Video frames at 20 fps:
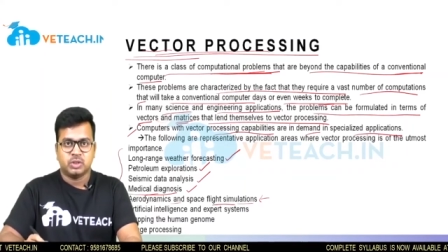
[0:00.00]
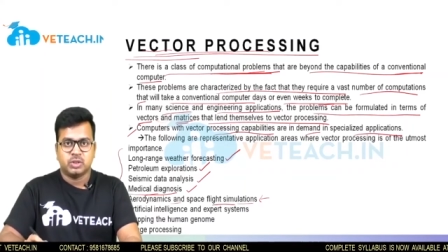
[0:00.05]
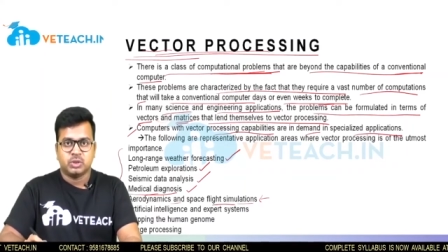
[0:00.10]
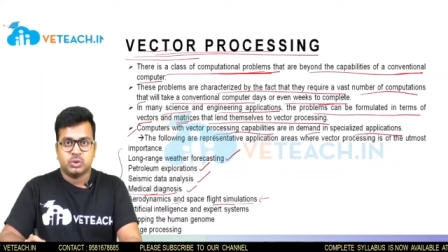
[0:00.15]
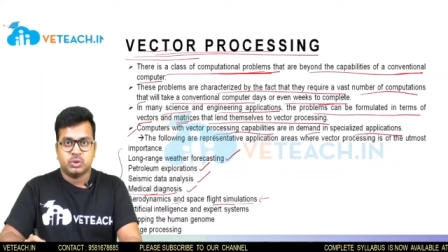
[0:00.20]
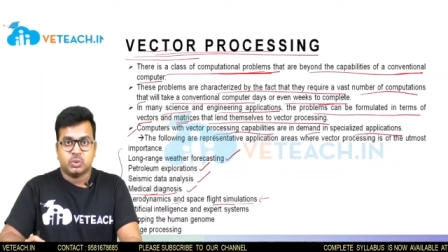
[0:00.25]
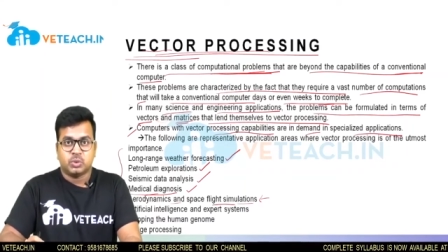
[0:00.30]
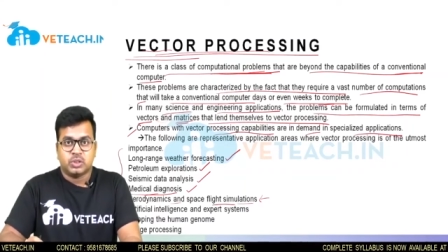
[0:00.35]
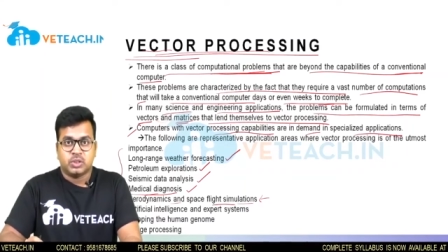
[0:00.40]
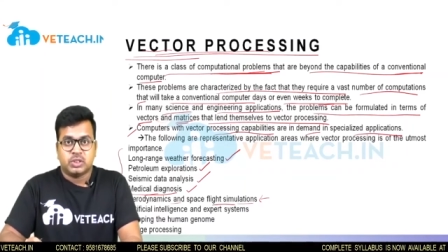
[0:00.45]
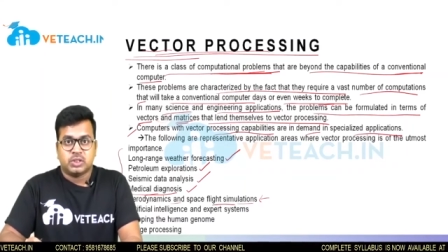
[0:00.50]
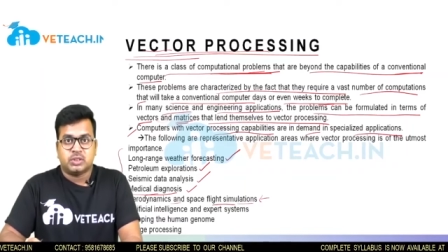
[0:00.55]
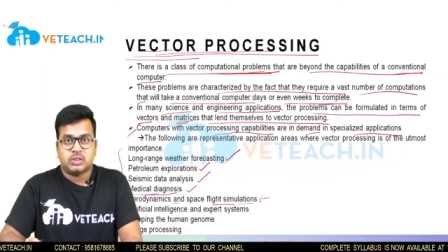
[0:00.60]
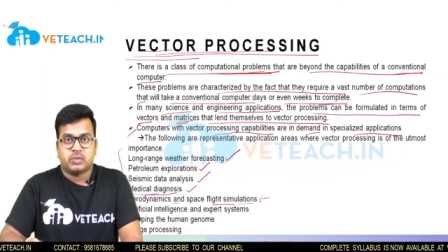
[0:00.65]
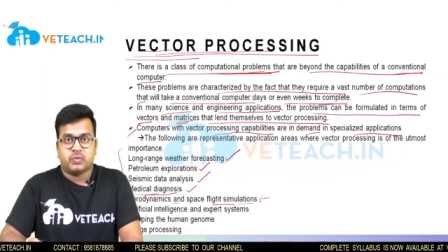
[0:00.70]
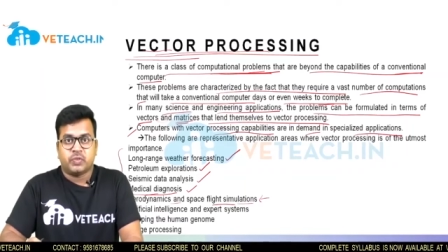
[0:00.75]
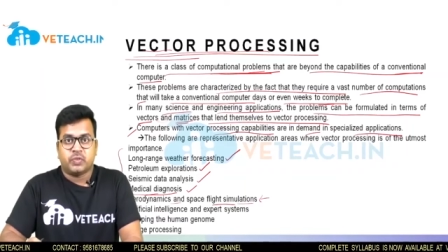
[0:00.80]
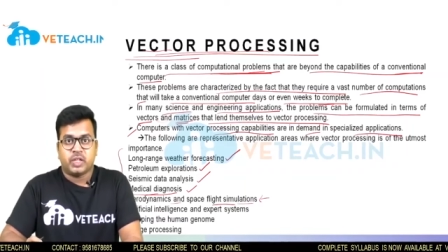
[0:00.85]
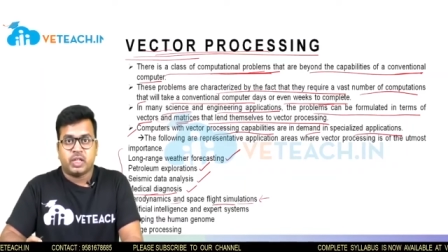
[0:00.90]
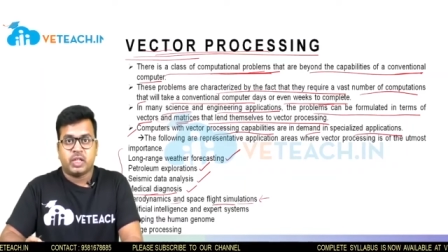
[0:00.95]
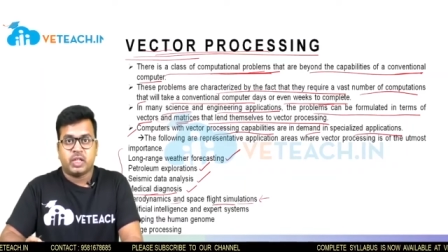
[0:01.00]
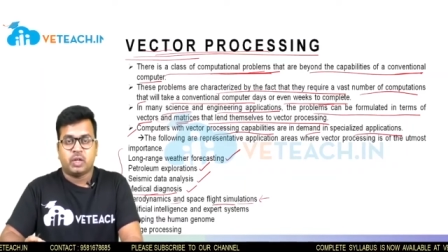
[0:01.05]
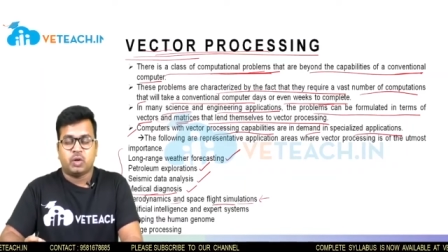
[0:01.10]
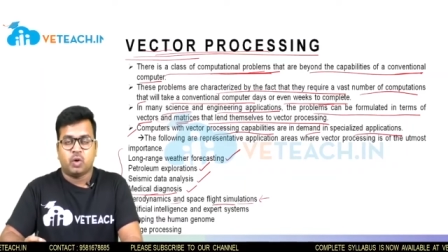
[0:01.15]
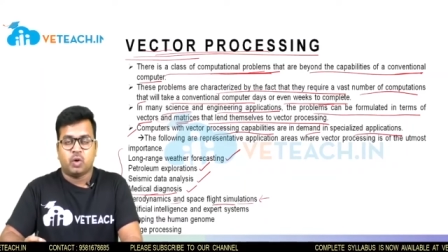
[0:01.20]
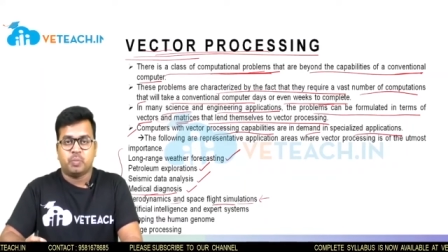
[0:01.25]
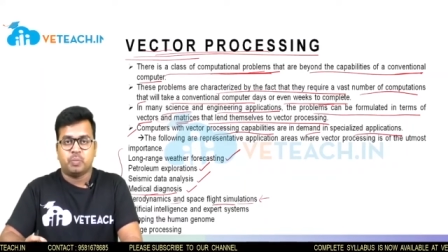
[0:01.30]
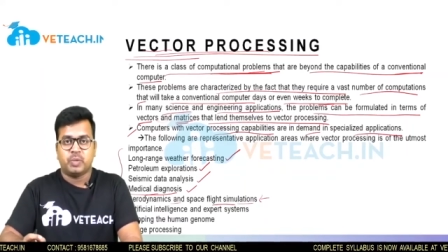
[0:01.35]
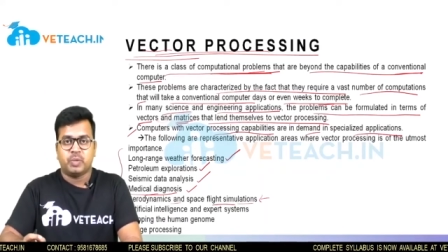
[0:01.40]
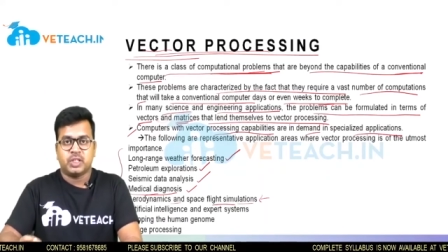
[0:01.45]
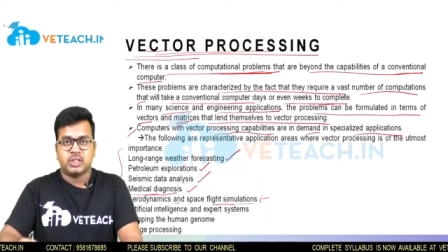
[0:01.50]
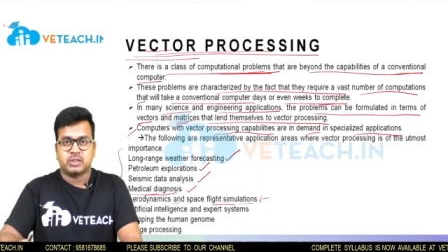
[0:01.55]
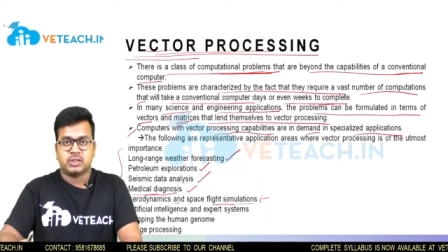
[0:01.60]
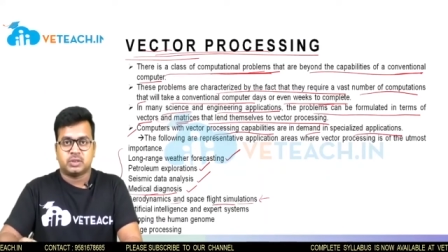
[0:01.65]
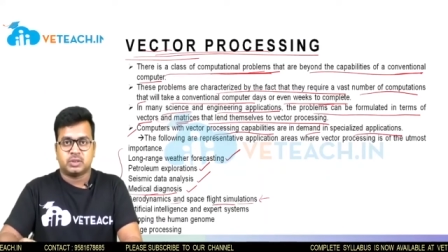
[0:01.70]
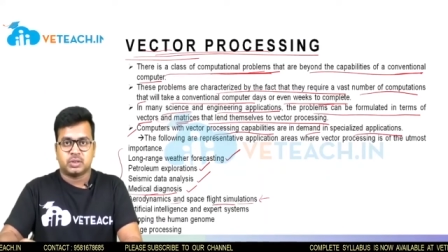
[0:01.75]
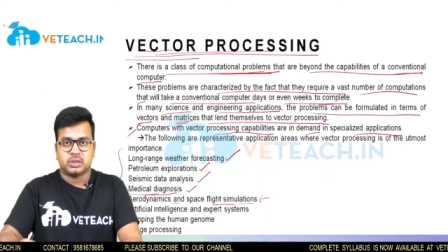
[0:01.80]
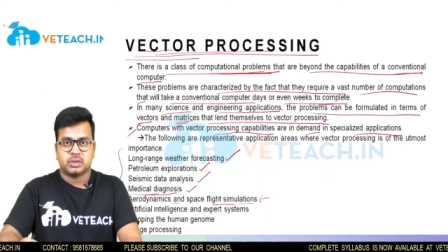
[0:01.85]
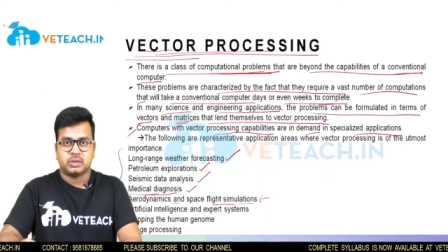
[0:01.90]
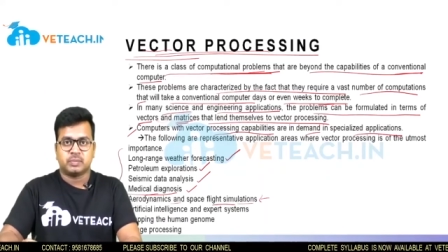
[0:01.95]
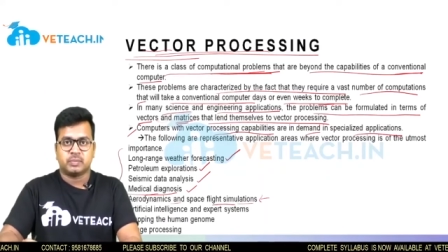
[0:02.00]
So this is a very complex